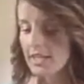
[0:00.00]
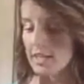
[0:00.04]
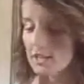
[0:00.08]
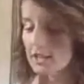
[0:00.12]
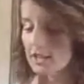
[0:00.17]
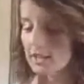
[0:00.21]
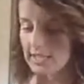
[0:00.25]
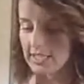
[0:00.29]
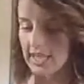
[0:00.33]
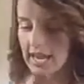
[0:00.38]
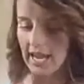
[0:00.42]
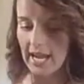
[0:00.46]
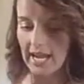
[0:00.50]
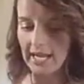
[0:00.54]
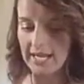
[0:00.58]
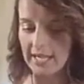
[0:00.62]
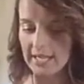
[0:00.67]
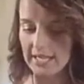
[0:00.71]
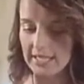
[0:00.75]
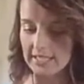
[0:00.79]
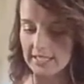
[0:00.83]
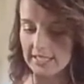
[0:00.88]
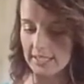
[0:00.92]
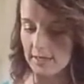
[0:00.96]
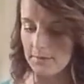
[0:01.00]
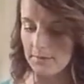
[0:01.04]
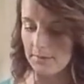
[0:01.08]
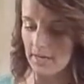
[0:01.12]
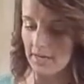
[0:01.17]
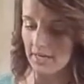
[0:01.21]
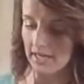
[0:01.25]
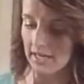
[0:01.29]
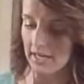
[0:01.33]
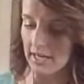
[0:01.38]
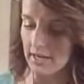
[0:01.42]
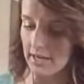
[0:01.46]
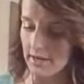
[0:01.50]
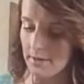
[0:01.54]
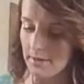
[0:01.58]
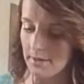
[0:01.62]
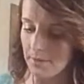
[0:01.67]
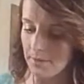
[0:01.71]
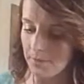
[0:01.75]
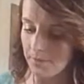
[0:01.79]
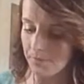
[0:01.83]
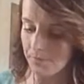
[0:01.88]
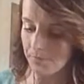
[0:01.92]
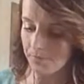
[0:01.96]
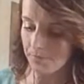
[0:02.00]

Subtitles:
Just add it into my cup.